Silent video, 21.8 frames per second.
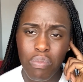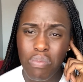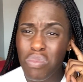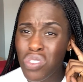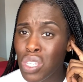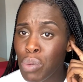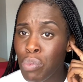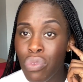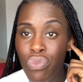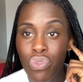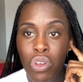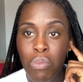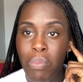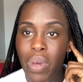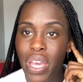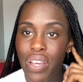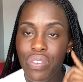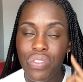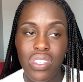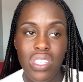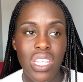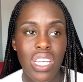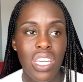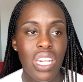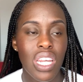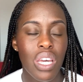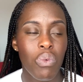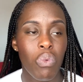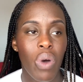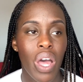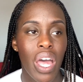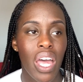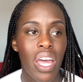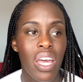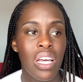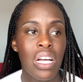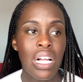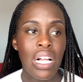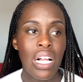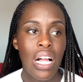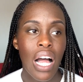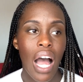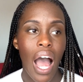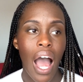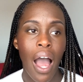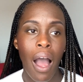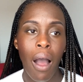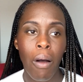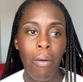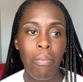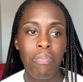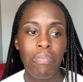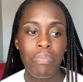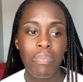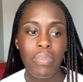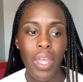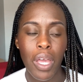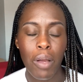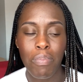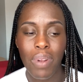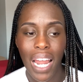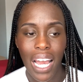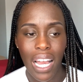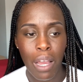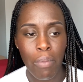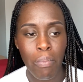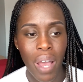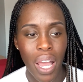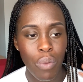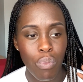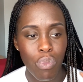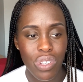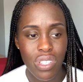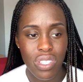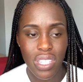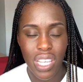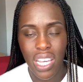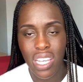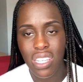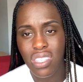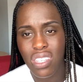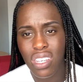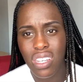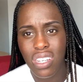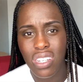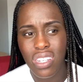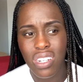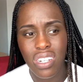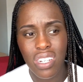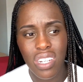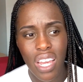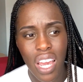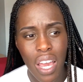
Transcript: Some of you may have seen it, where a black man was tasered